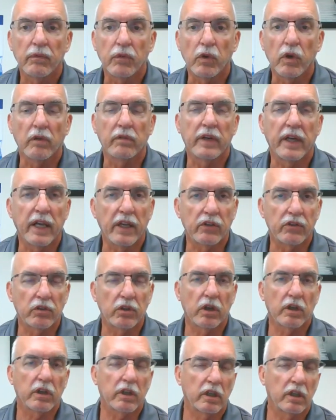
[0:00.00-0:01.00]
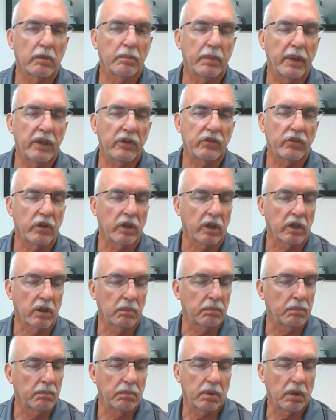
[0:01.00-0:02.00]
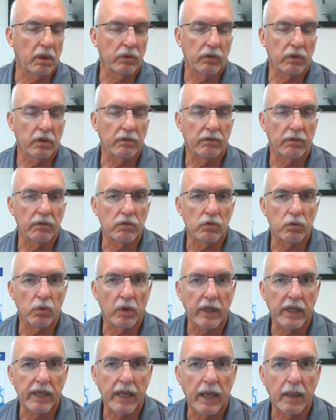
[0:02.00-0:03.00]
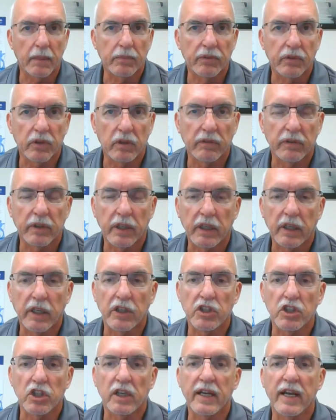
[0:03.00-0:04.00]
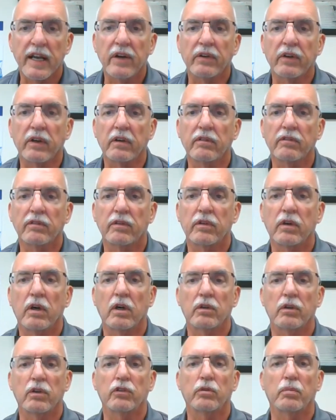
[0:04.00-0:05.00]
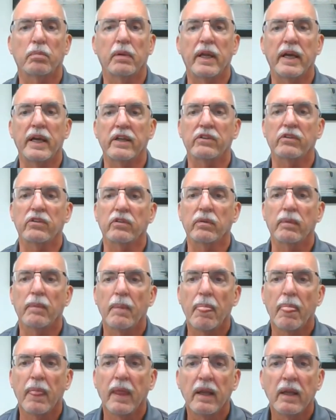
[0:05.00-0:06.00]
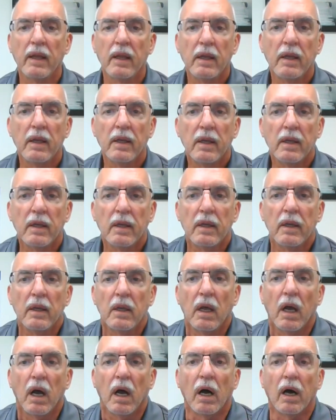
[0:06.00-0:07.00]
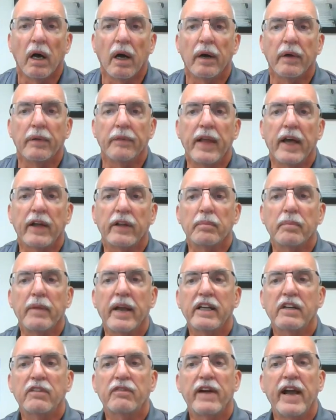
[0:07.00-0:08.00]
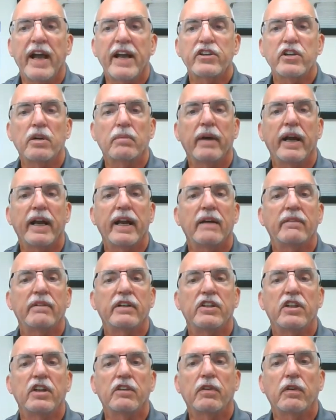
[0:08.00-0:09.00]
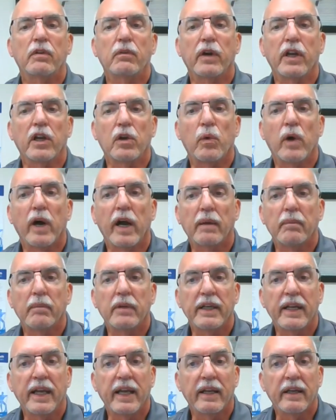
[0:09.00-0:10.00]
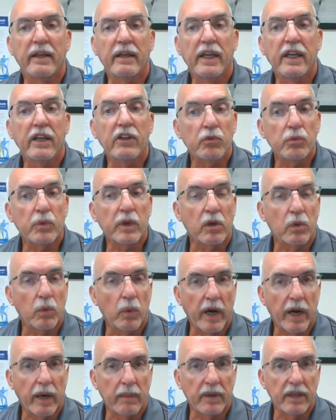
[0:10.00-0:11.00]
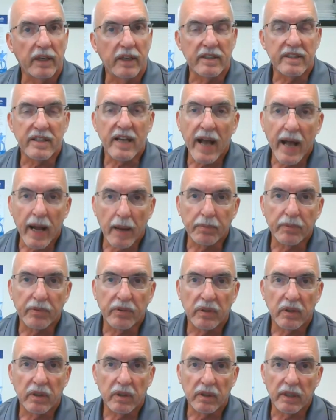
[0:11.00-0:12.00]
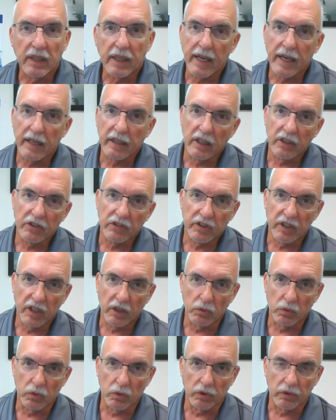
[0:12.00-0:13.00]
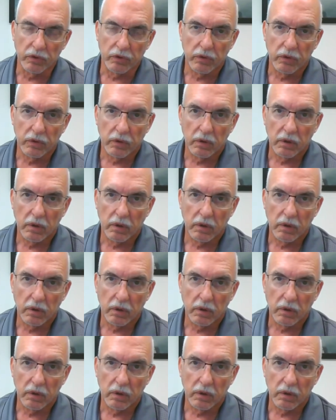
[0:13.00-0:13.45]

You have an A circuit and a B circuit, both of 20 amps serving the kitchen counter for all those appliances. Now, the manufacturer might have a different requirement, and his requirement tops the NEC rules.